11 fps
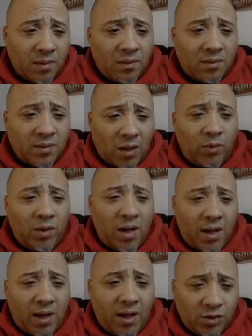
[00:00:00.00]
That way I
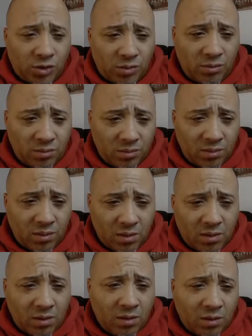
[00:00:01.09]
ask you,
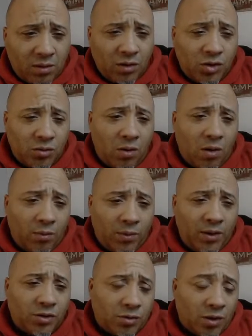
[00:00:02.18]
because you
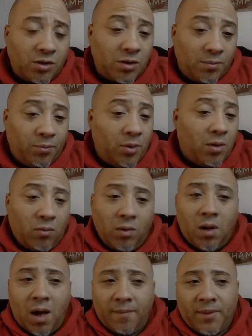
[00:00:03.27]
always straight to the point. Well,
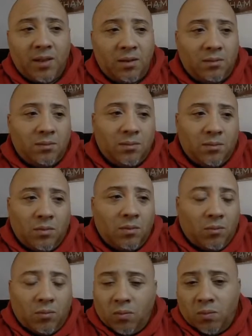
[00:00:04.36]
I mean,
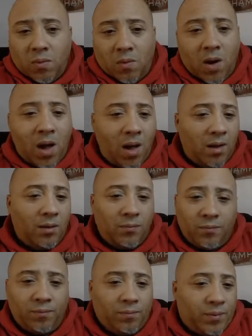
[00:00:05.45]

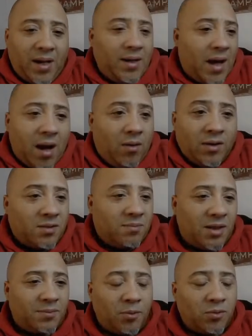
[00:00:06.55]
Red, how else am
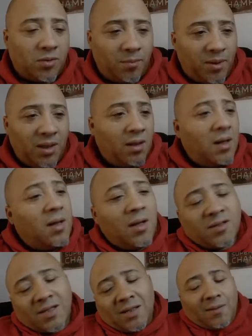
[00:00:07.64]
I supposed to be?
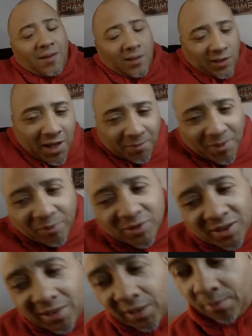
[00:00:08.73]
See, a lot of people
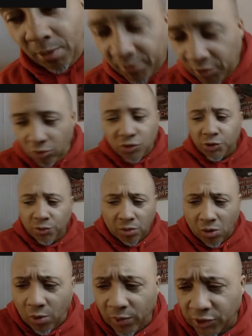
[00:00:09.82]
say that about coach. You are
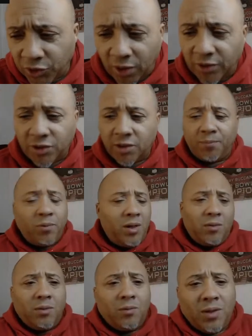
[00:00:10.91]
always straight to the point.
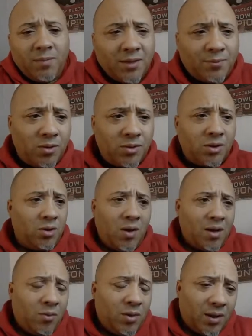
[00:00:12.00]
Well, what am I supposed to do? I
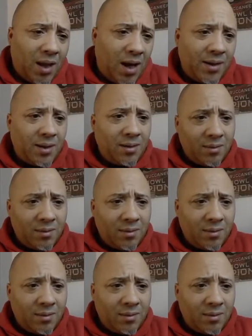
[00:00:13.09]
don't want to lie to you.